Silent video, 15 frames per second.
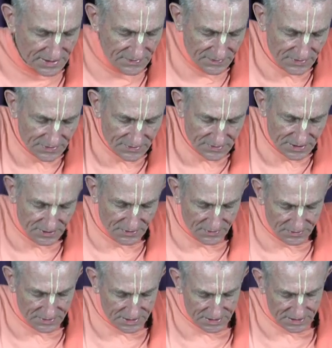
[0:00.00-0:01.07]
his flute and
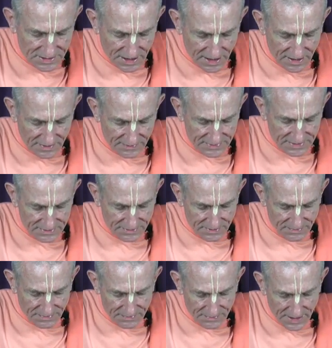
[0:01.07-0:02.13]
calls his calves
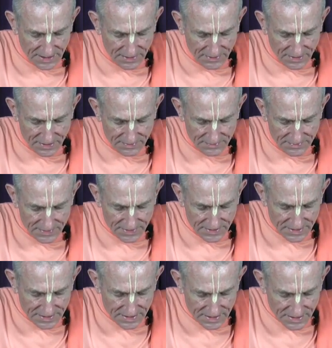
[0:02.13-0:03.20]
with Balaram,
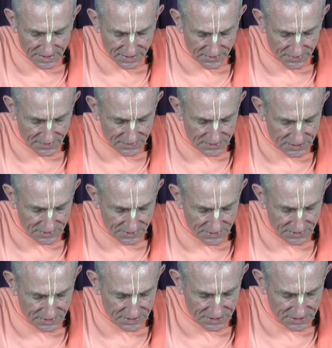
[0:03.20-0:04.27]
the river
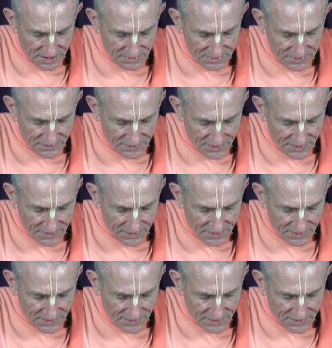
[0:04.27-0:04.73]
Jamuna stops